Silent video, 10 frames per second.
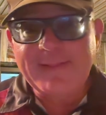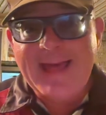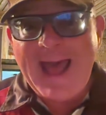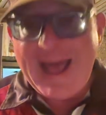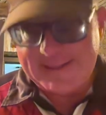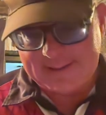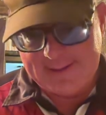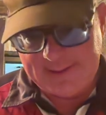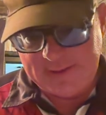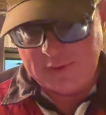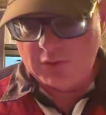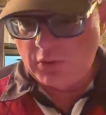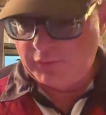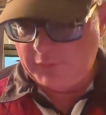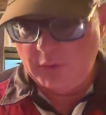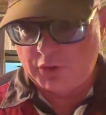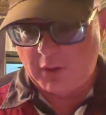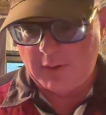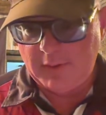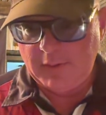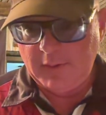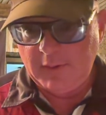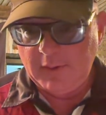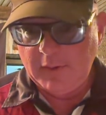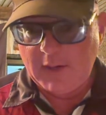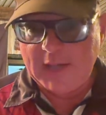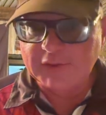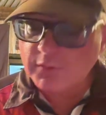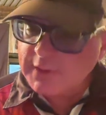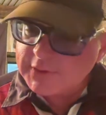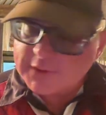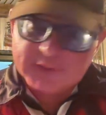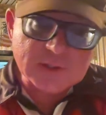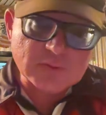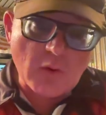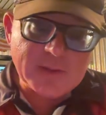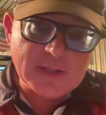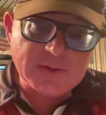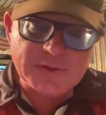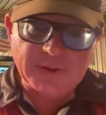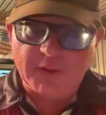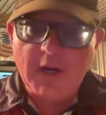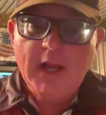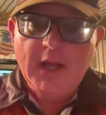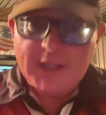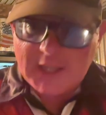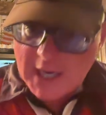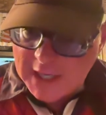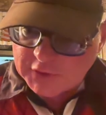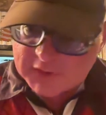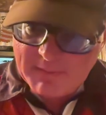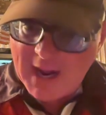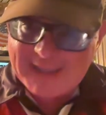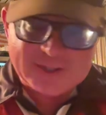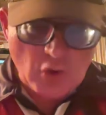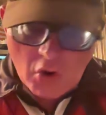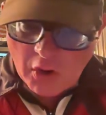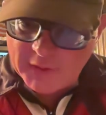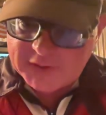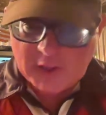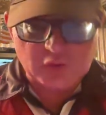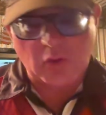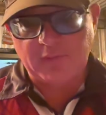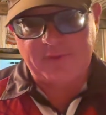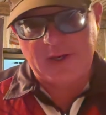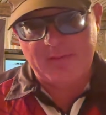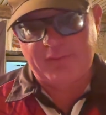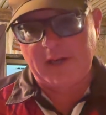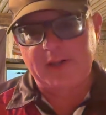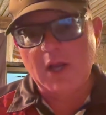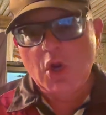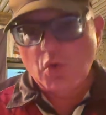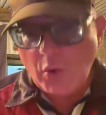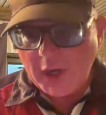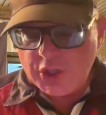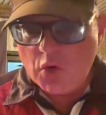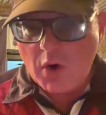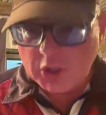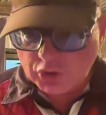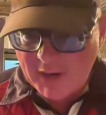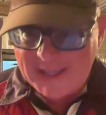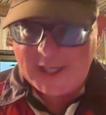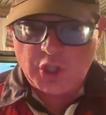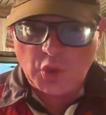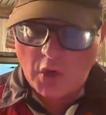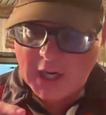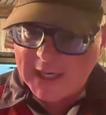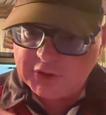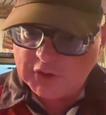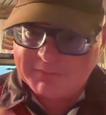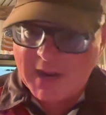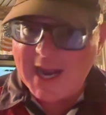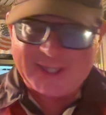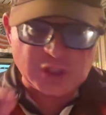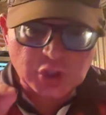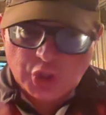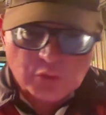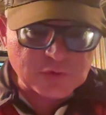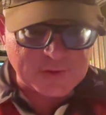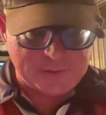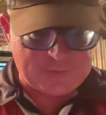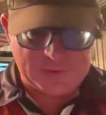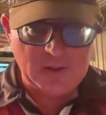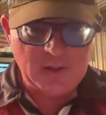that is in your future. Okay, so this is what we need to do. The conscious mind is always in control of the imprint. When you are training, your conscious mind chooses